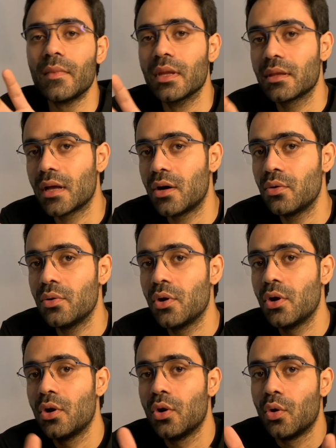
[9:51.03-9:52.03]
Now,
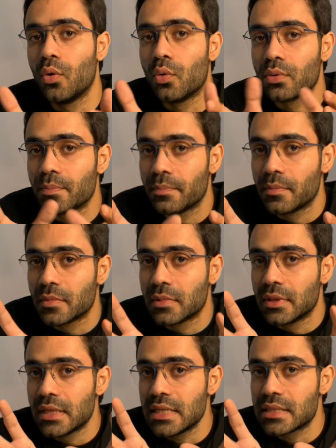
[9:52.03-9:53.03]

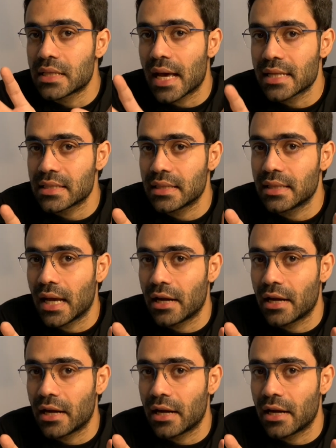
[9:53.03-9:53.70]
these thiazide